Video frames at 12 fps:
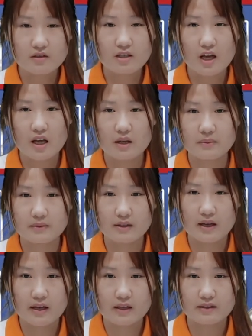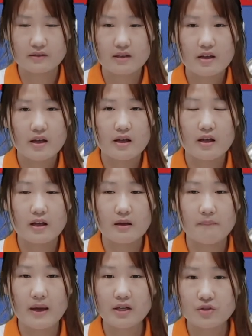tips is
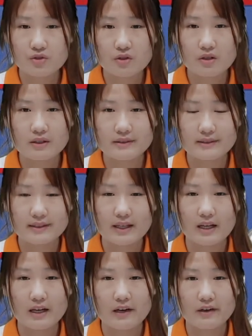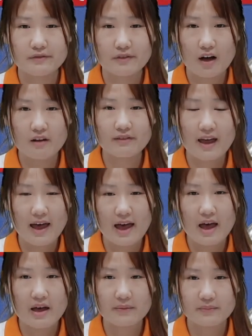make sure the valve
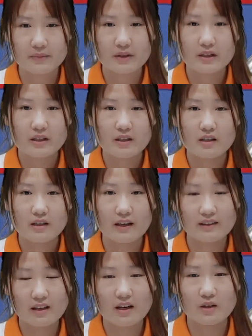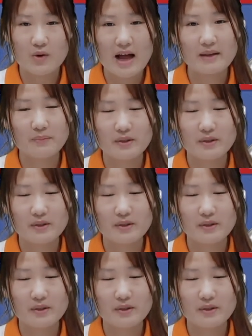cap in the right